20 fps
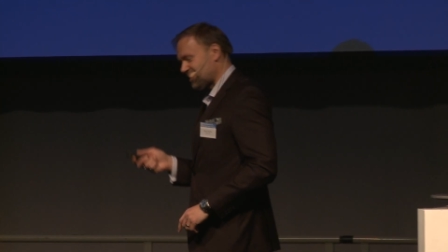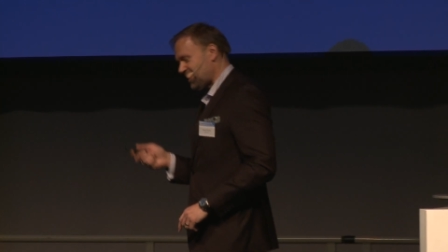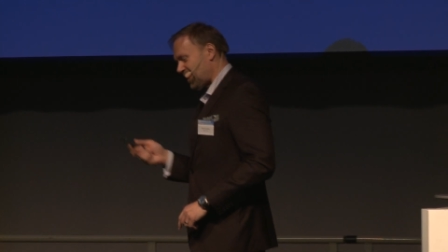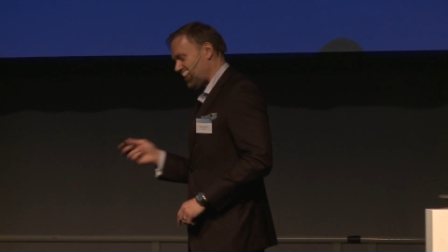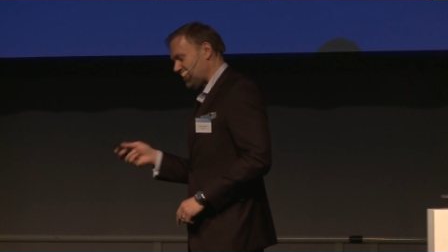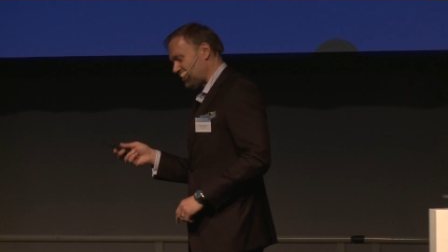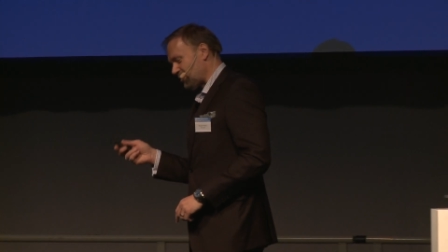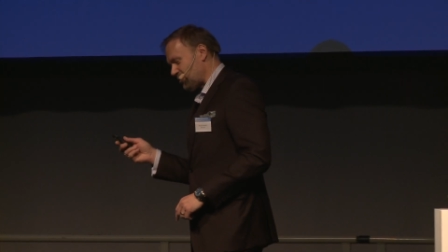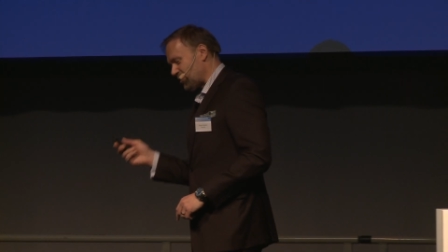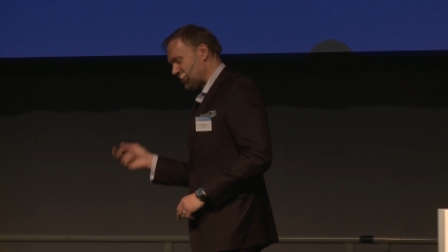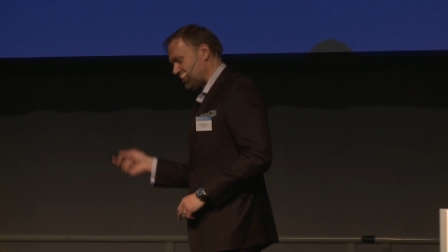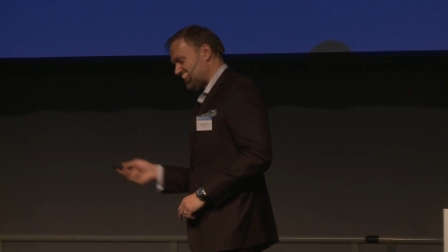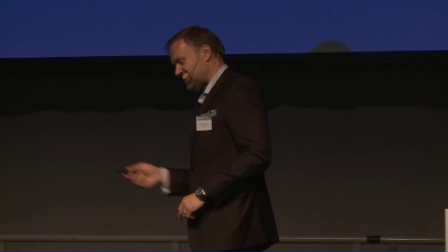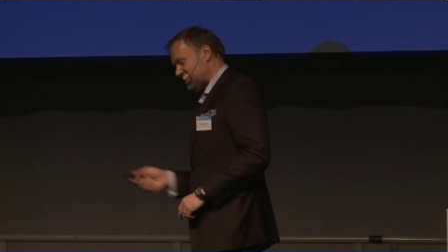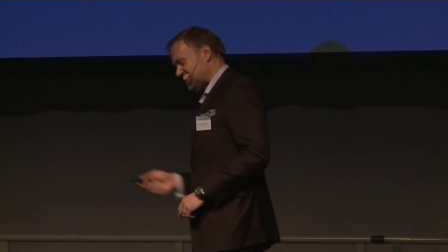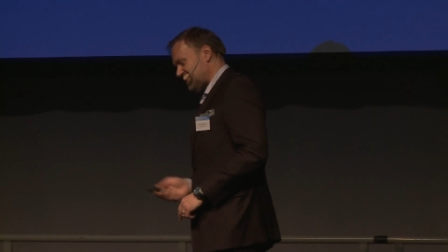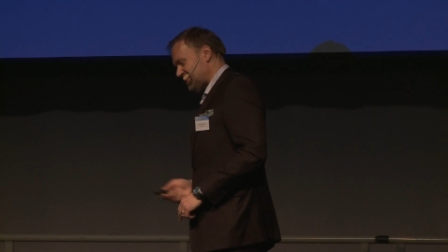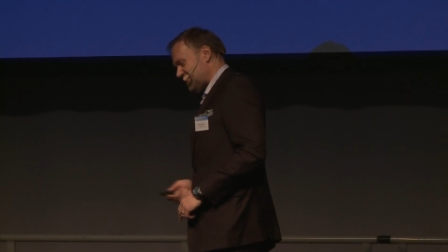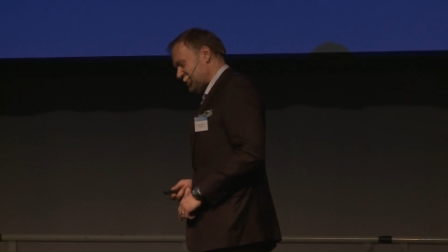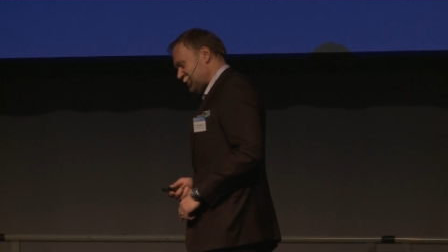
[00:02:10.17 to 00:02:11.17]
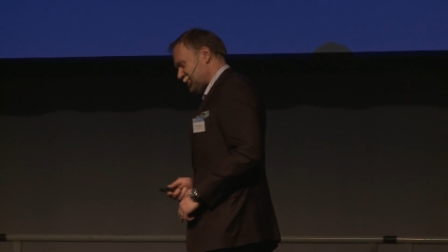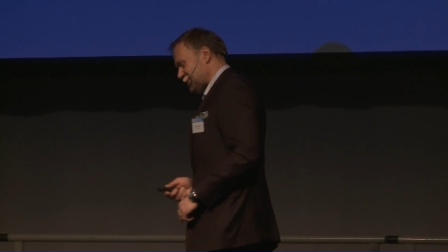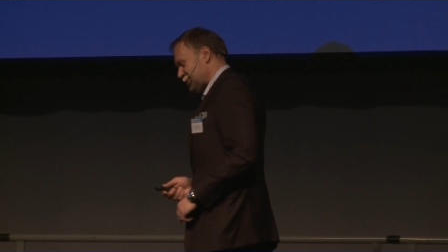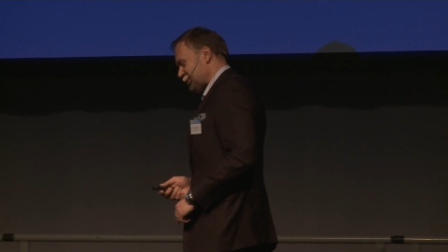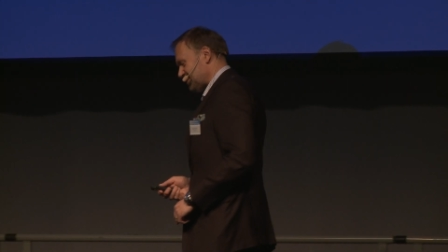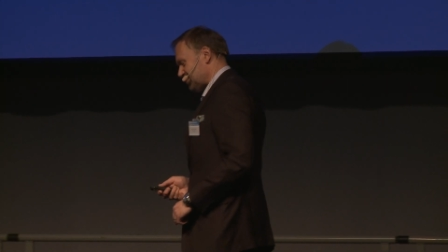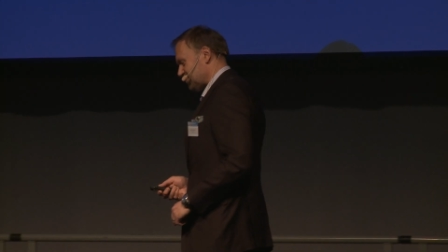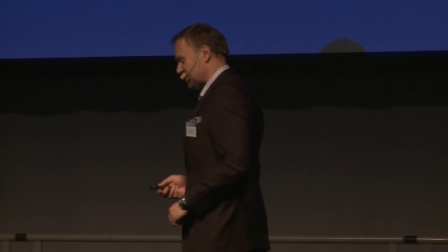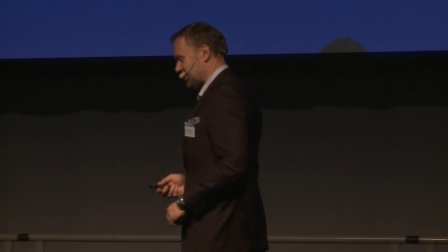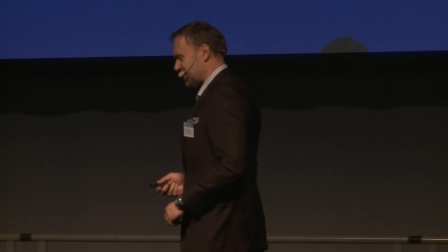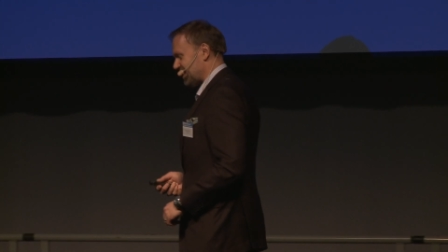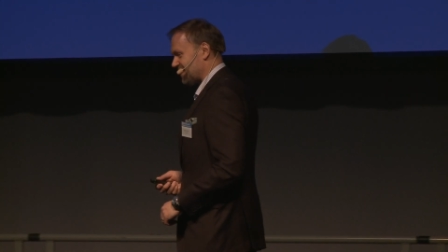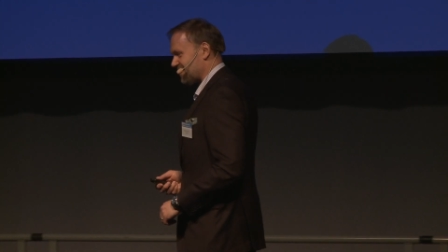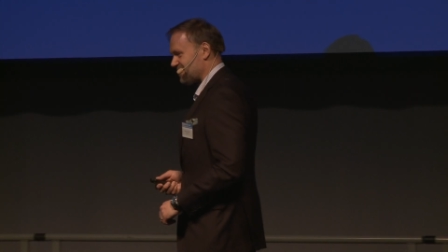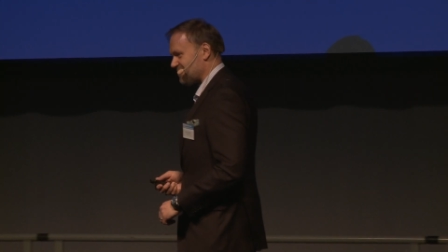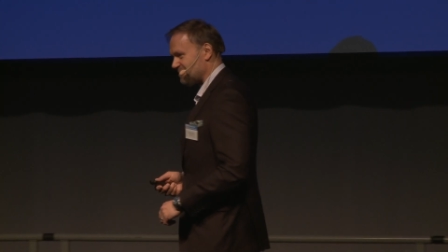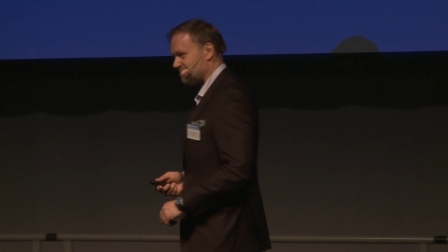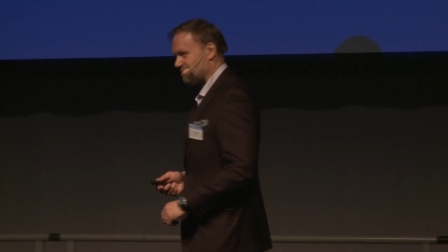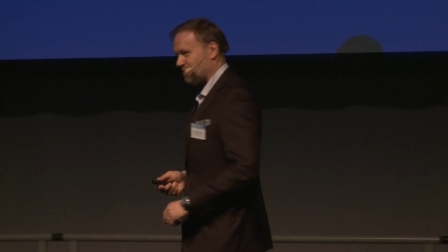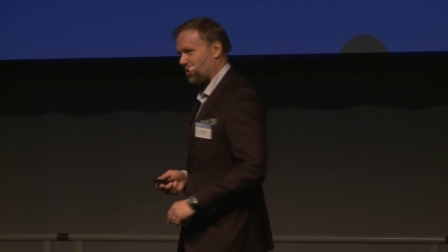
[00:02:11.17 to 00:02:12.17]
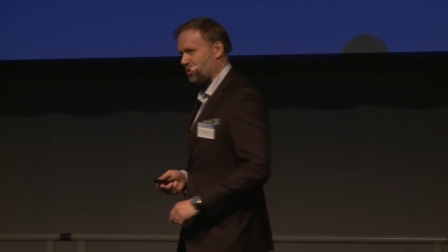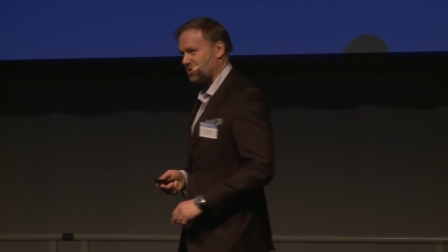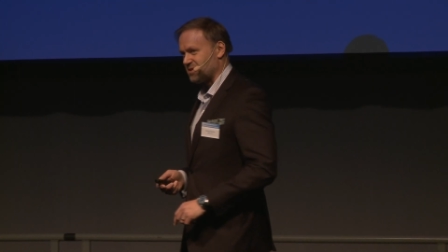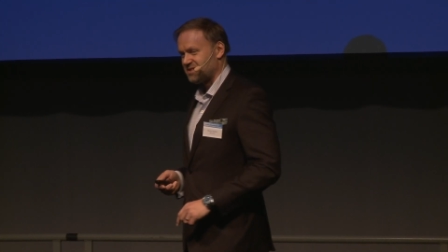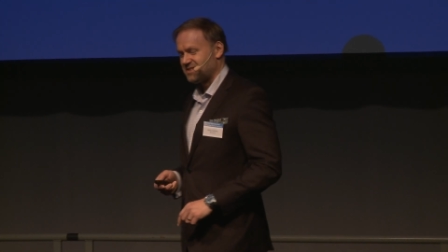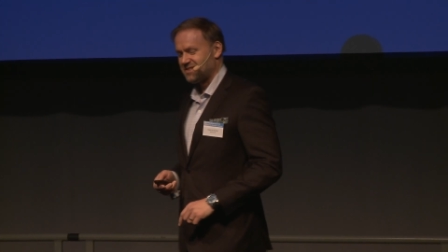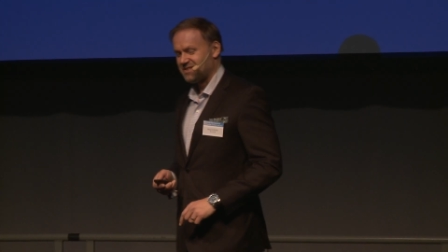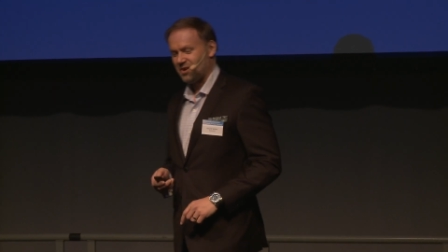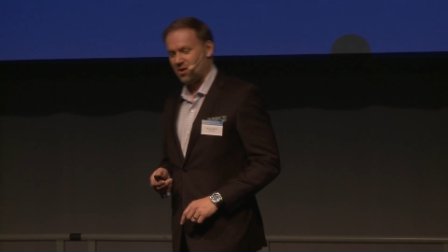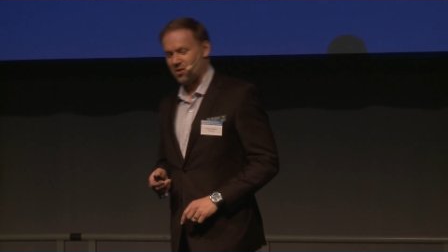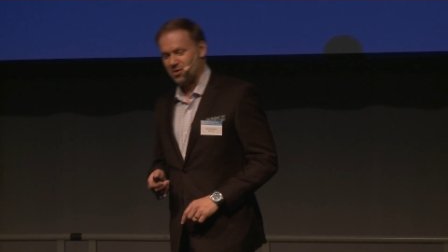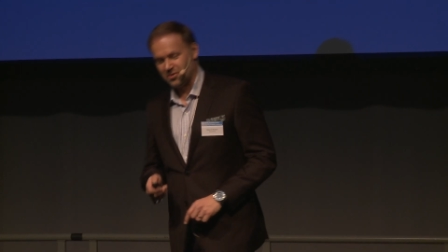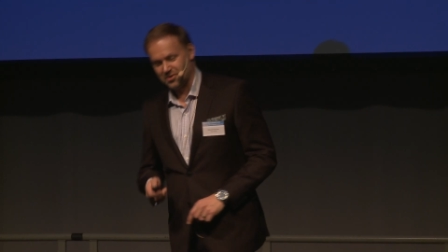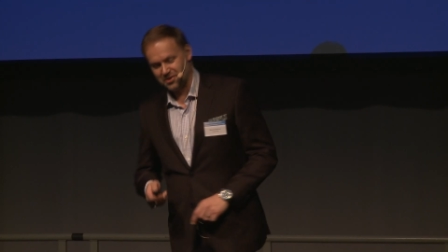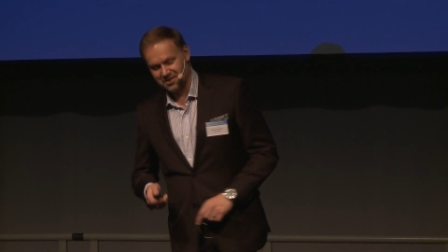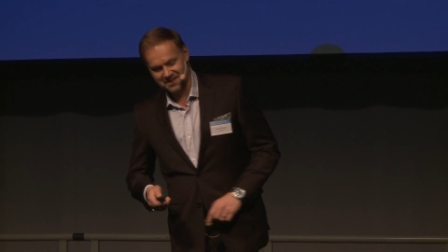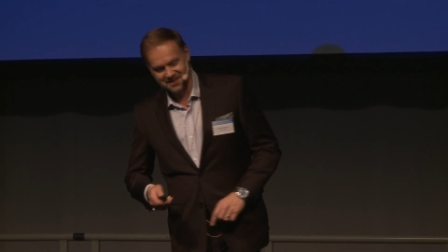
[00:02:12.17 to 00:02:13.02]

kind words, we marched on.